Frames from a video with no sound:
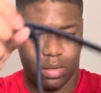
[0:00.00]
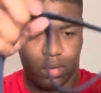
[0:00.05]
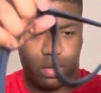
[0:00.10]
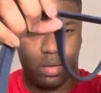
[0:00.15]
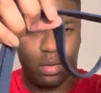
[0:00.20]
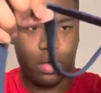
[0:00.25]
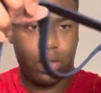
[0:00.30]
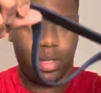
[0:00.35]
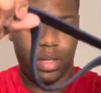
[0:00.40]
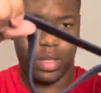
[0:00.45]

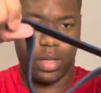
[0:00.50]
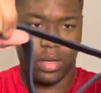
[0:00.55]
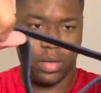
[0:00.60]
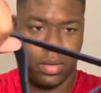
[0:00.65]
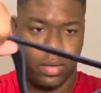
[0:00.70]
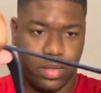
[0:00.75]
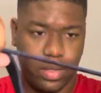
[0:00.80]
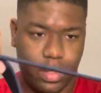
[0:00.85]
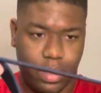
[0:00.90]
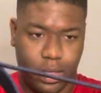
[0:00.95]
Child, I know
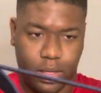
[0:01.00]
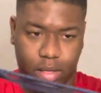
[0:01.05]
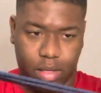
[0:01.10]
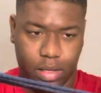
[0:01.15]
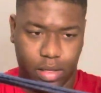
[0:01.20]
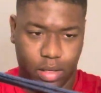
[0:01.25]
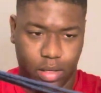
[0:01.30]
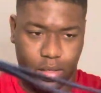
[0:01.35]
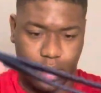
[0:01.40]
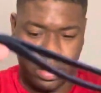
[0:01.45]
this
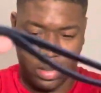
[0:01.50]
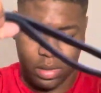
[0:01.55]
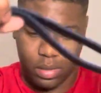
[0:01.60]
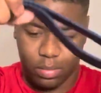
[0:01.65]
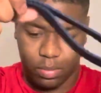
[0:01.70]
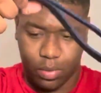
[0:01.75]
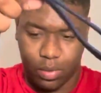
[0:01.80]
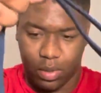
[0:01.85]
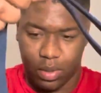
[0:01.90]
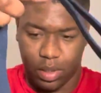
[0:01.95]
thing adjusts
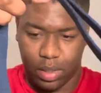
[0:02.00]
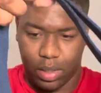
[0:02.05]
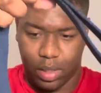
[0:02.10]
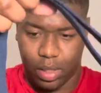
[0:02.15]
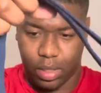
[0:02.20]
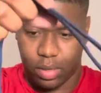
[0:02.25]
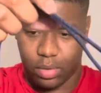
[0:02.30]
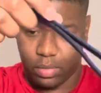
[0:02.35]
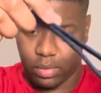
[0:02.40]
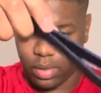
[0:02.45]
more than
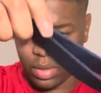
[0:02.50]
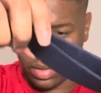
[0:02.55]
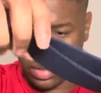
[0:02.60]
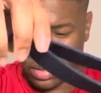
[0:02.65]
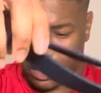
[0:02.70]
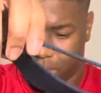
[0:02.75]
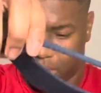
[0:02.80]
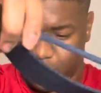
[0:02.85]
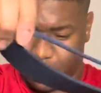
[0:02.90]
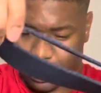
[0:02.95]
that, right?
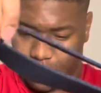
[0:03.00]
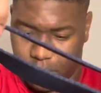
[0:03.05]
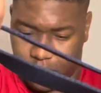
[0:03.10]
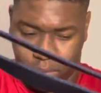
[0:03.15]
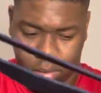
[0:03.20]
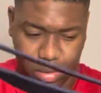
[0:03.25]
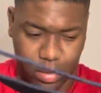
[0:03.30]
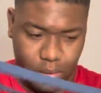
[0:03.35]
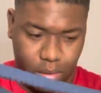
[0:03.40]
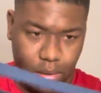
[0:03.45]

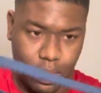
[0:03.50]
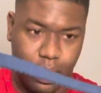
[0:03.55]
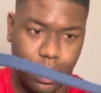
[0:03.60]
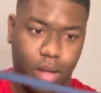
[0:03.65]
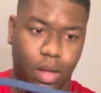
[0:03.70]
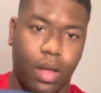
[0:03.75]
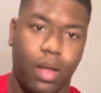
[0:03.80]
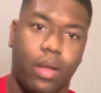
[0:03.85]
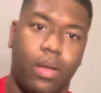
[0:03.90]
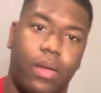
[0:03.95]

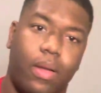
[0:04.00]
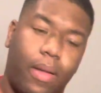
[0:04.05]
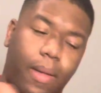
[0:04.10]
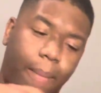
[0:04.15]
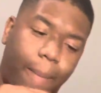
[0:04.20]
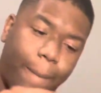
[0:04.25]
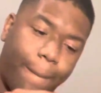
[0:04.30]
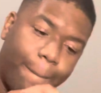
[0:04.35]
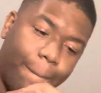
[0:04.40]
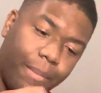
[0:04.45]
Oh,
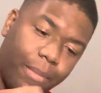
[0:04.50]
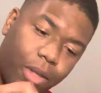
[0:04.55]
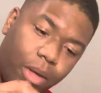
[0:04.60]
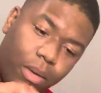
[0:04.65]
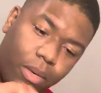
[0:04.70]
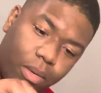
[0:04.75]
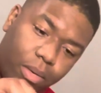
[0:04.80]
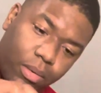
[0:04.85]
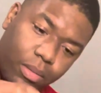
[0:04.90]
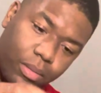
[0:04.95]

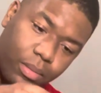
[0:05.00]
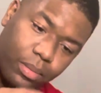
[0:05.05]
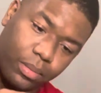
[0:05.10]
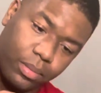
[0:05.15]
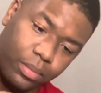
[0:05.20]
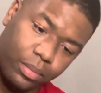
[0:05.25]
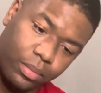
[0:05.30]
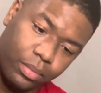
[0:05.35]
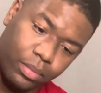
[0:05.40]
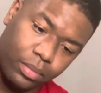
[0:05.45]
hold on.
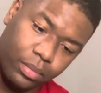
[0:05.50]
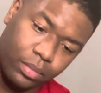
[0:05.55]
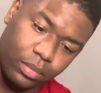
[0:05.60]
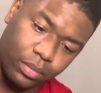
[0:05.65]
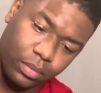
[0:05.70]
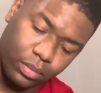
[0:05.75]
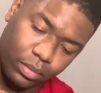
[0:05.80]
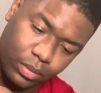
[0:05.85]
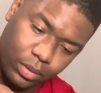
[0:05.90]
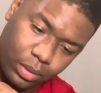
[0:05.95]

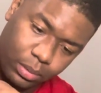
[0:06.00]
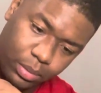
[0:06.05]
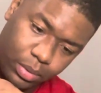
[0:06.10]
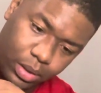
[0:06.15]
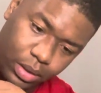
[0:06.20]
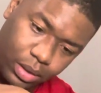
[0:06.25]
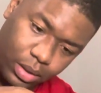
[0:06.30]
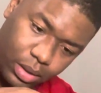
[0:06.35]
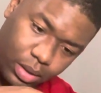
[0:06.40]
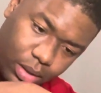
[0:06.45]
Let
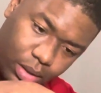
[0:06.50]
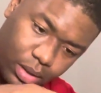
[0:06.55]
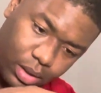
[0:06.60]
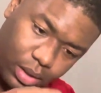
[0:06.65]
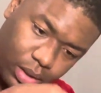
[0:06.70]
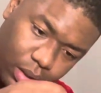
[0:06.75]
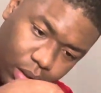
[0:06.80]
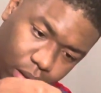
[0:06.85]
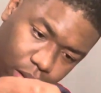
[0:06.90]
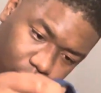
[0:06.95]
me see.